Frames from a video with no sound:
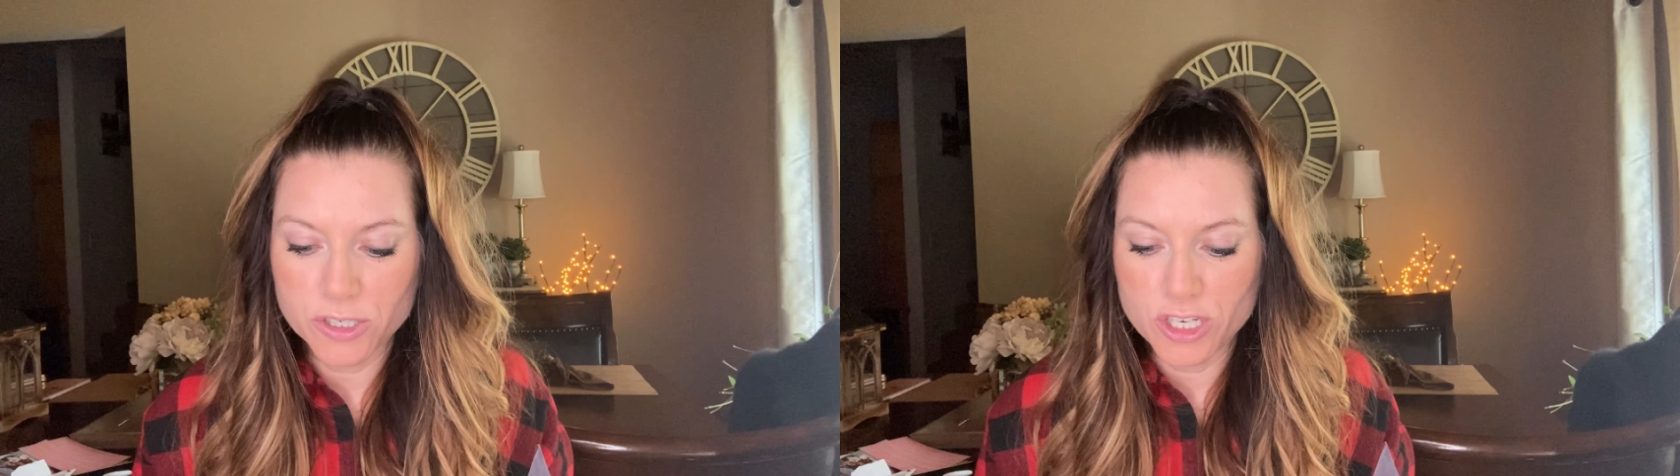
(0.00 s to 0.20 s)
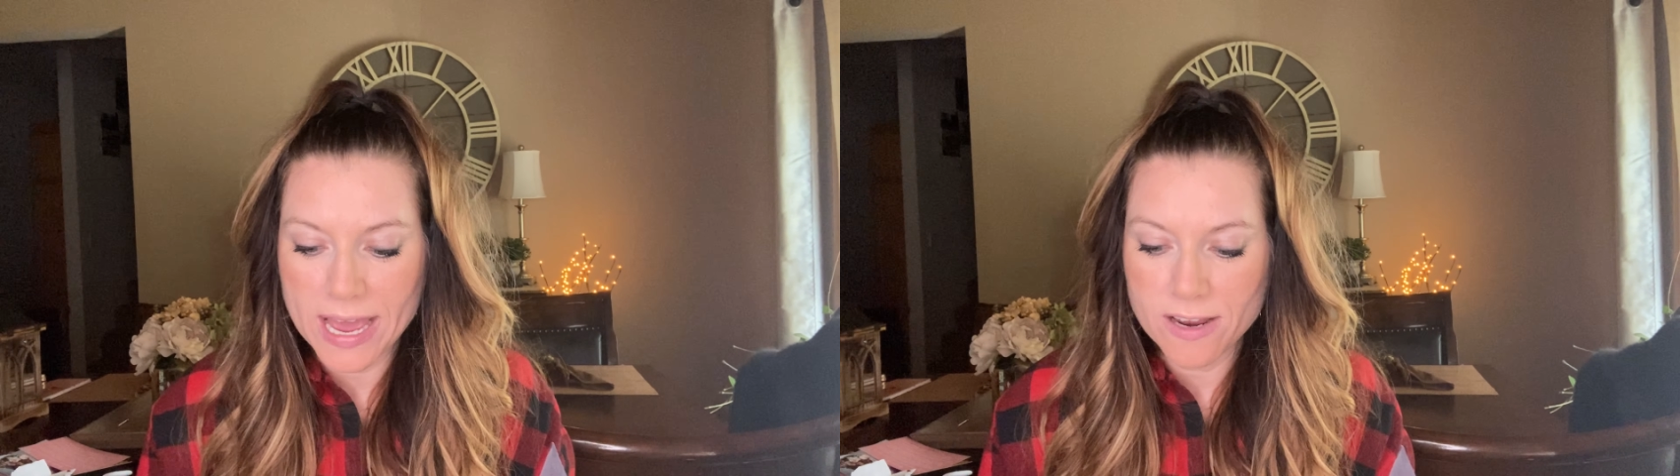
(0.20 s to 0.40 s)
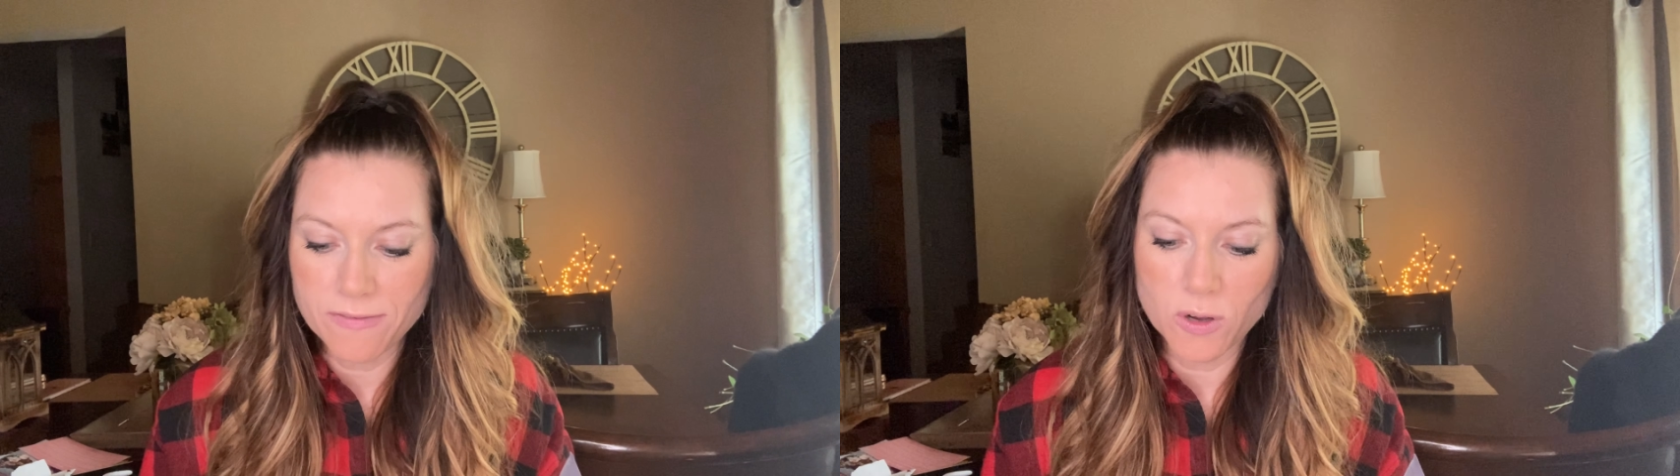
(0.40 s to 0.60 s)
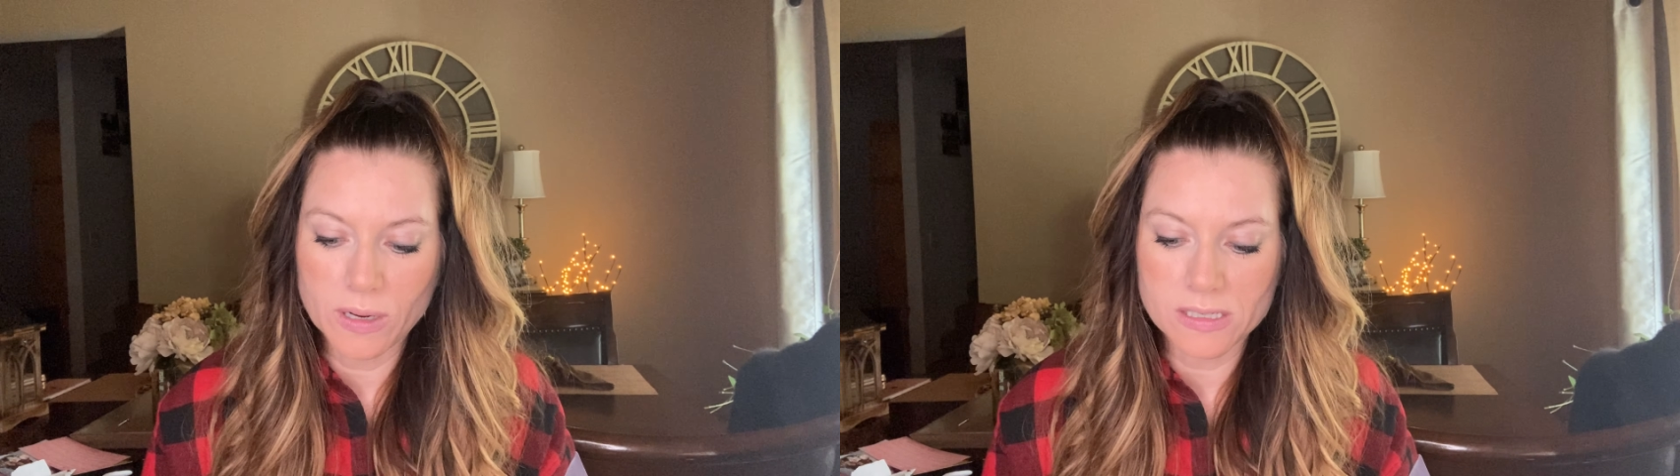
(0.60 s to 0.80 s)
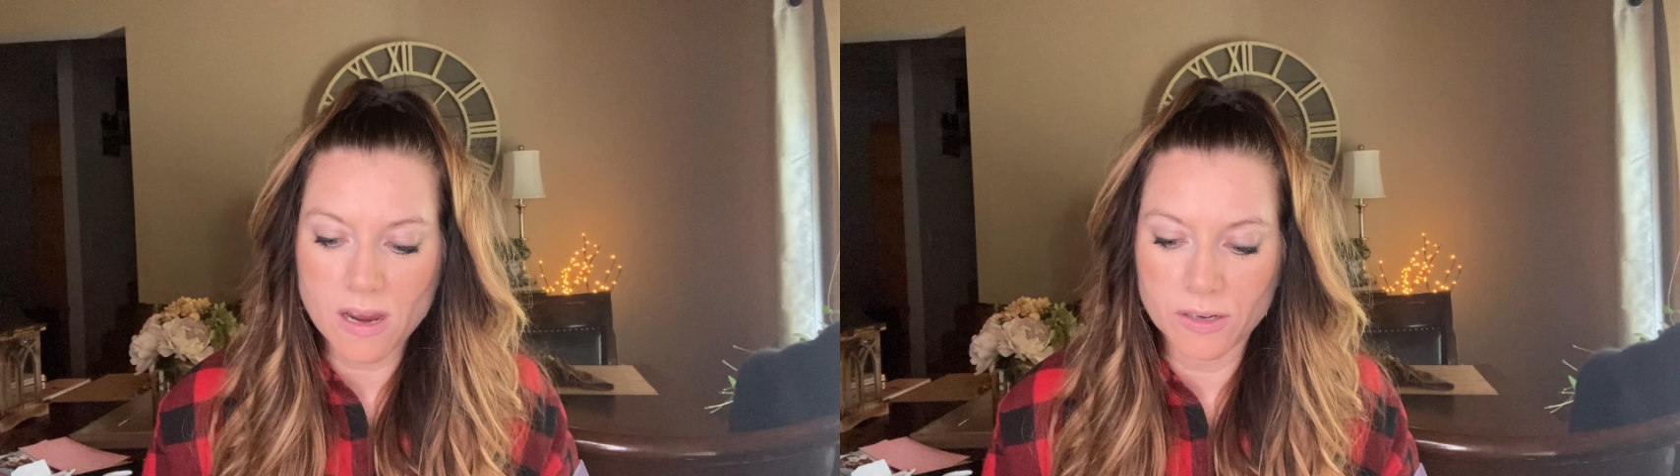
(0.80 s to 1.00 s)
Jana
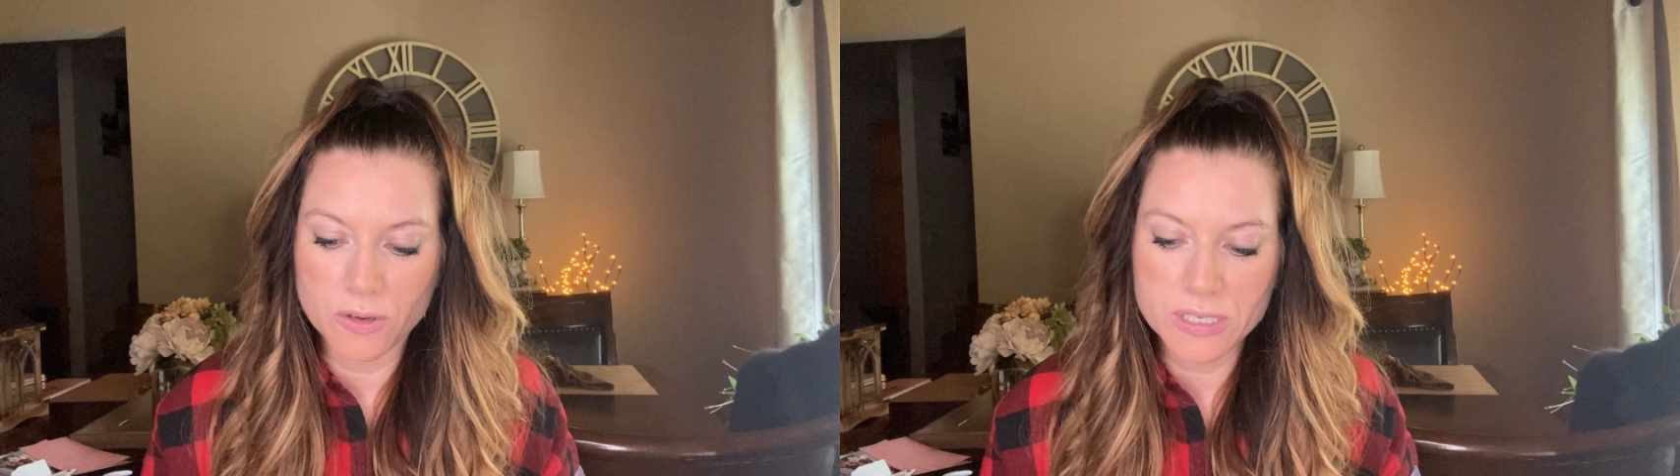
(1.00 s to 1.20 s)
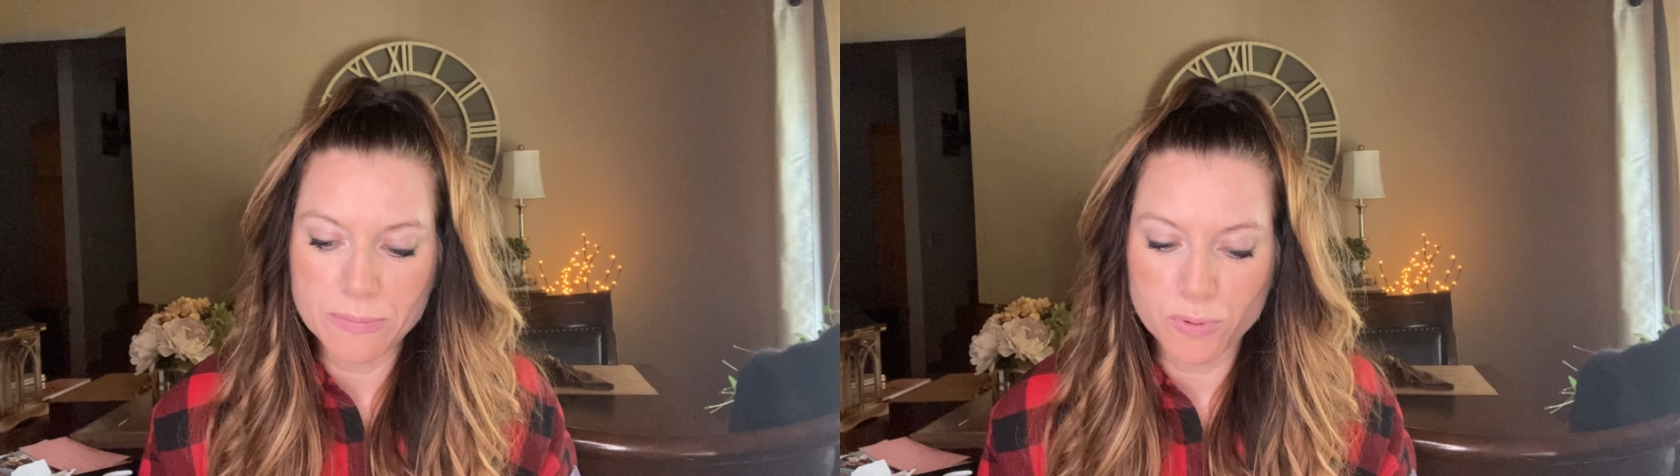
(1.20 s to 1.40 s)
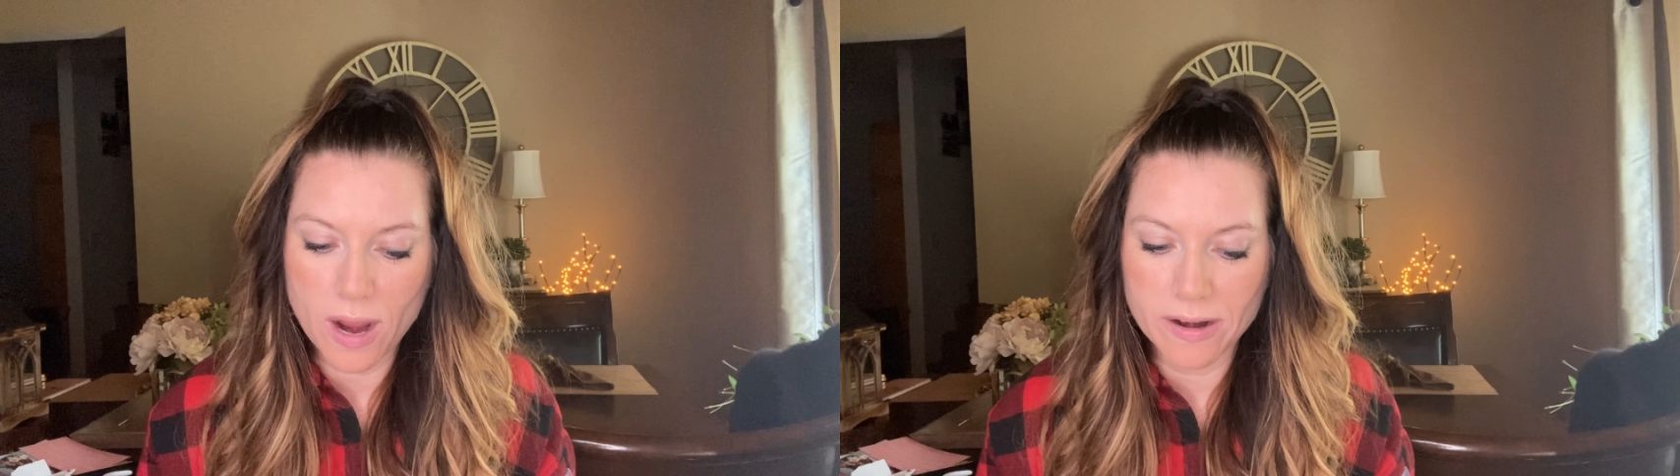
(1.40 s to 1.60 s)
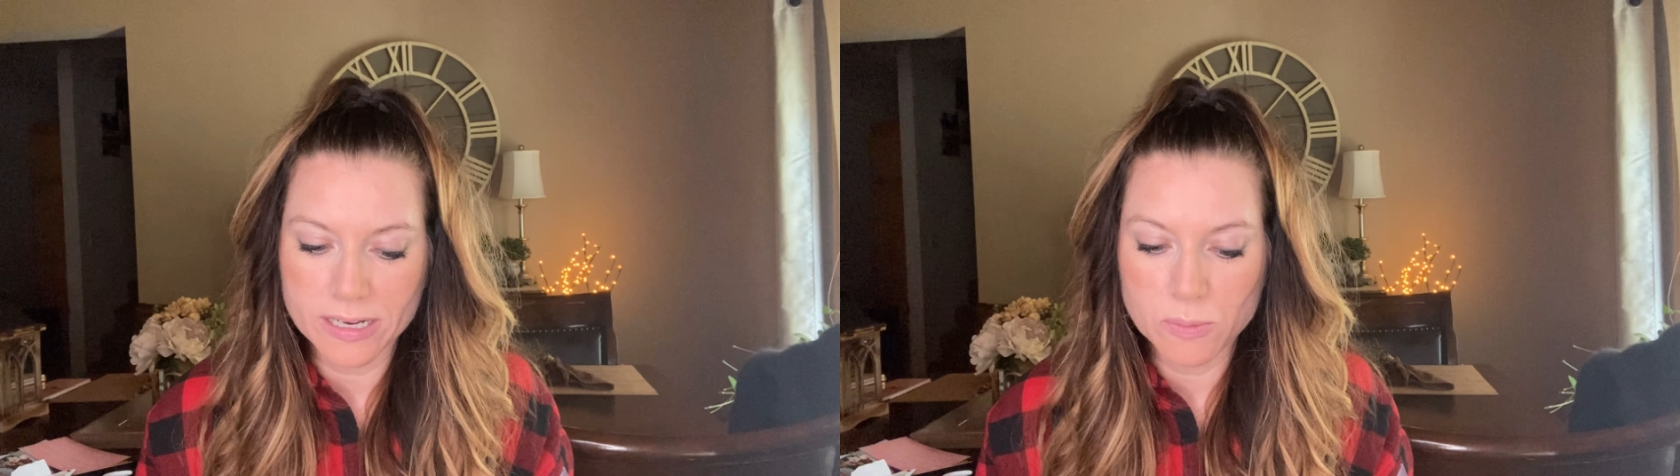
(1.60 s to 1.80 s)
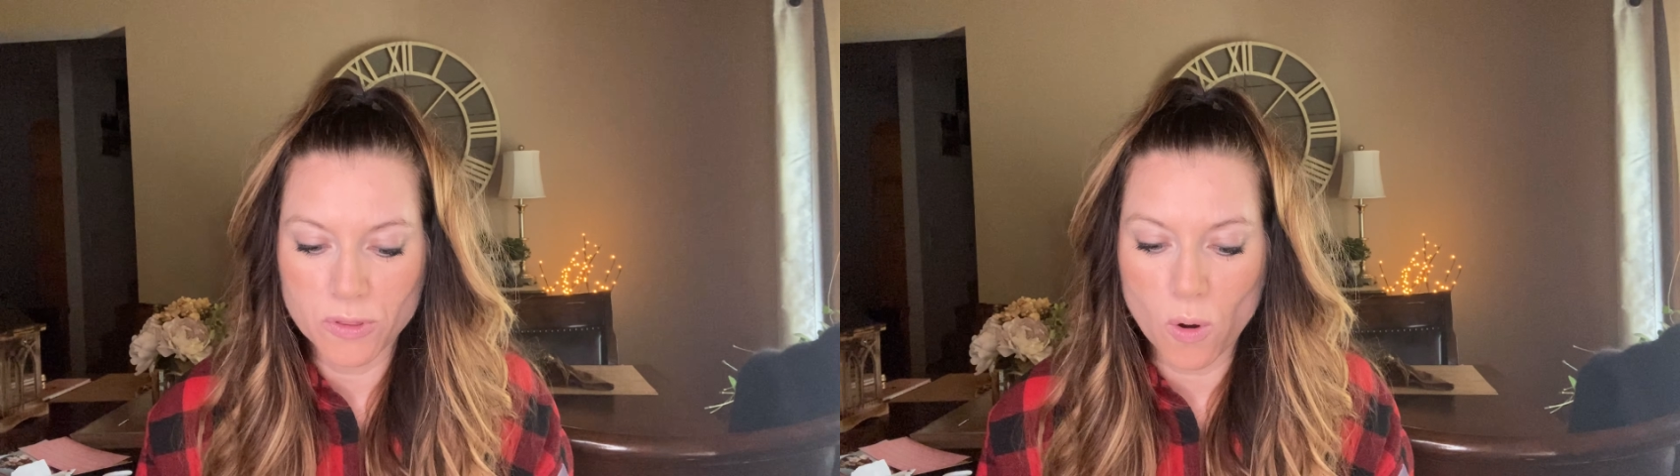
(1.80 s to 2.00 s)
focused on using products with